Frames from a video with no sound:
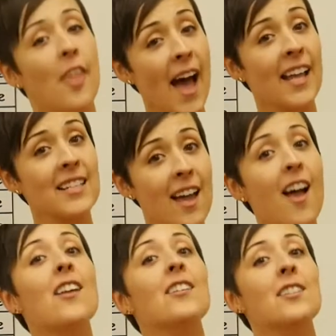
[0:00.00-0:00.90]
That
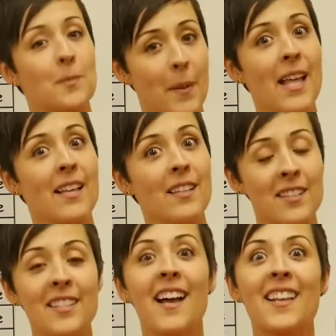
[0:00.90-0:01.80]

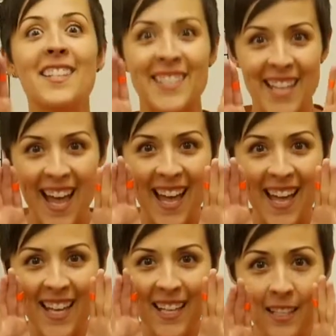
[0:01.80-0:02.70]
spells
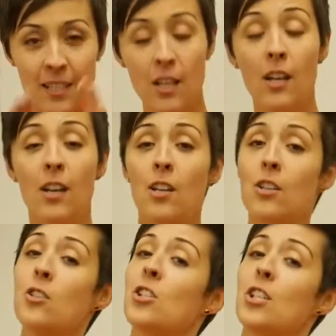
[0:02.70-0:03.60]
says.
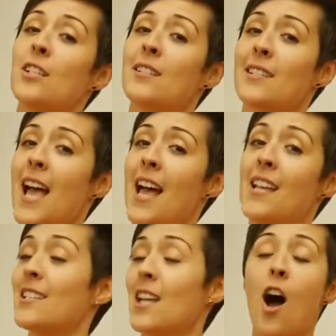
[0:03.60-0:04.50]
She
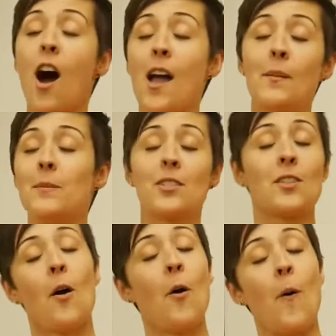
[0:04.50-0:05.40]
says, I'm
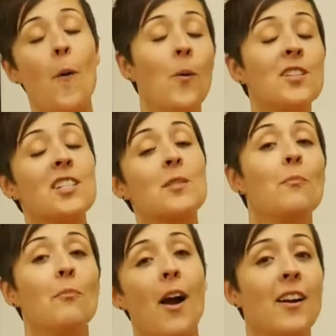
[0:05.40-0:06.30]
so
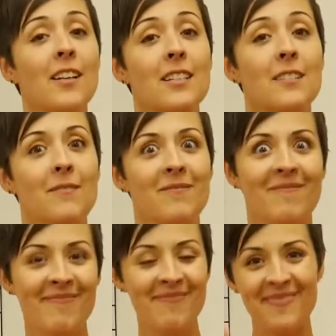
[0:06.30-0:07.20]
smart.
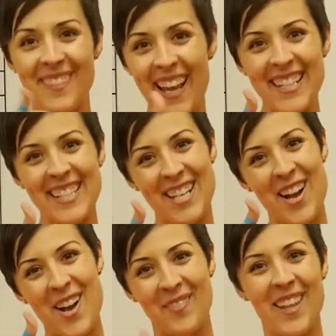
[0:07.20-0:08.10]
Nice
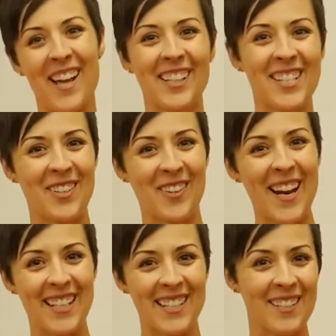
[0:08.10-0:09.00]
job. That looked
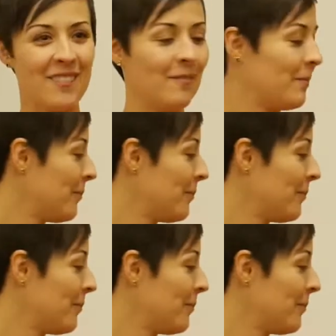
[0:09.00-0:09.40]
great.